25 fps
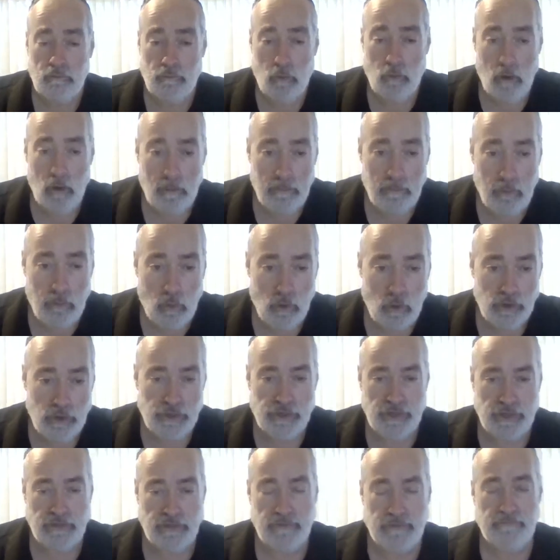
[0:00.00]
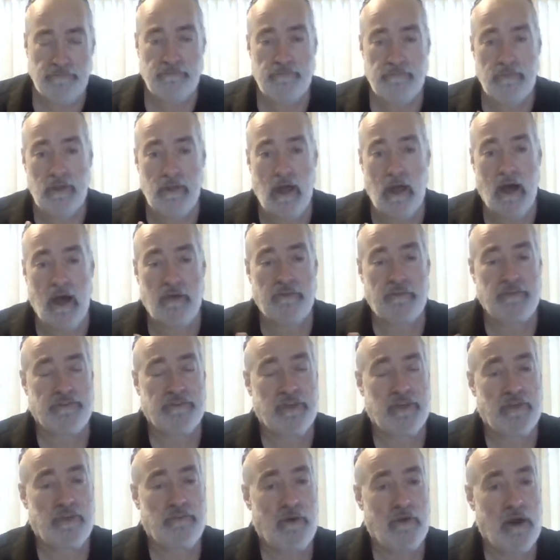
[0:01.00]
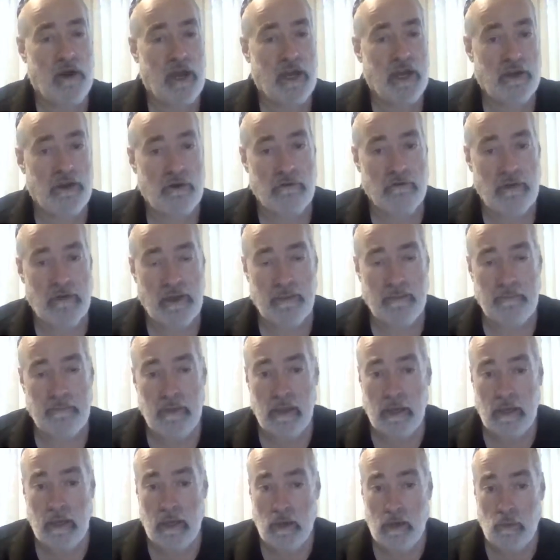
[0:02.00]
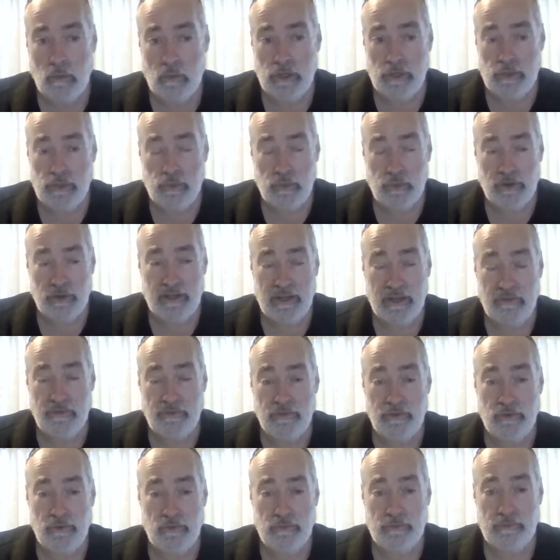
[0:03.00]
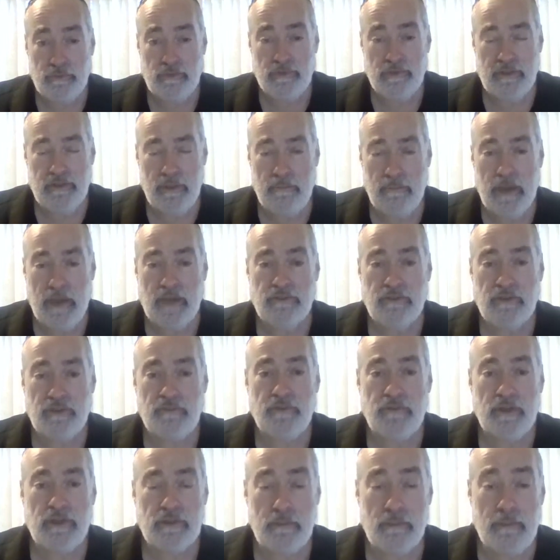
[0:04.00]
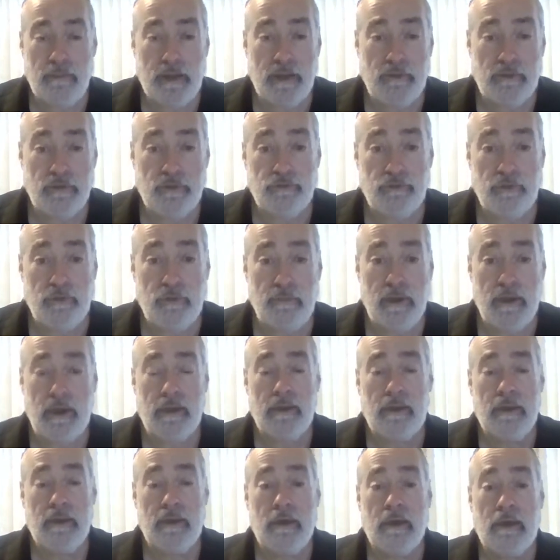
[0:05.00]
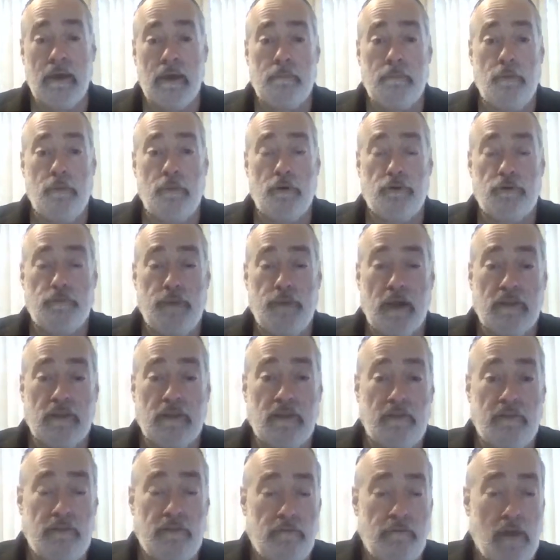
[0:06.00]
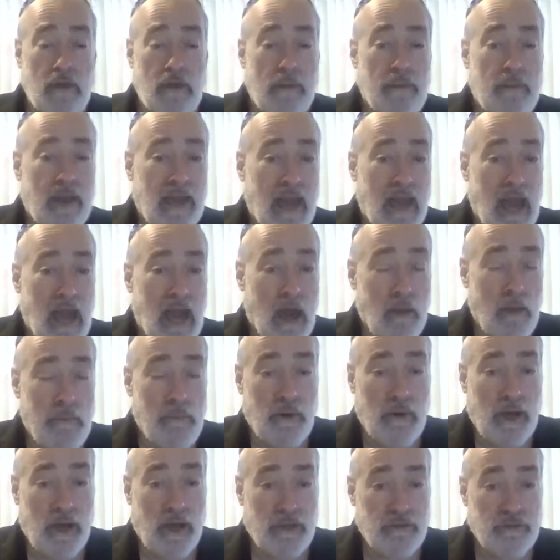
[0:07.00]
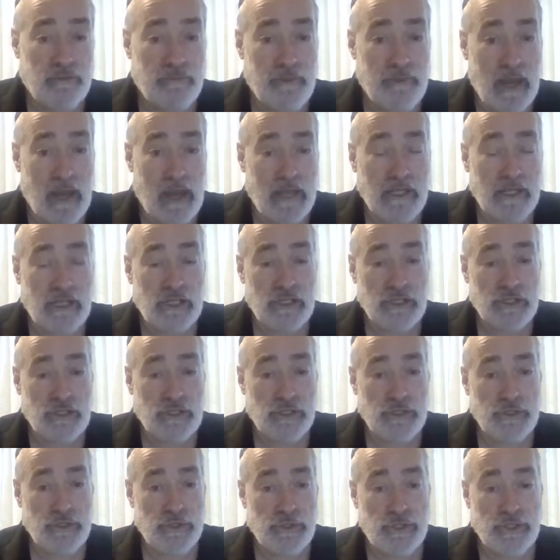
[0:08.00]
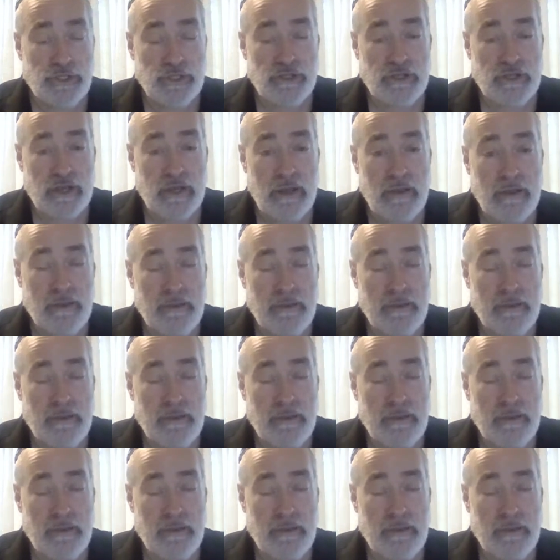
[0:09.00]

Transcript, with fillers: for a portion of the Sefer HaIkkarim which will give you the basic fundamentals from a perspective of Rabbi Albo, a Spanish Jewish,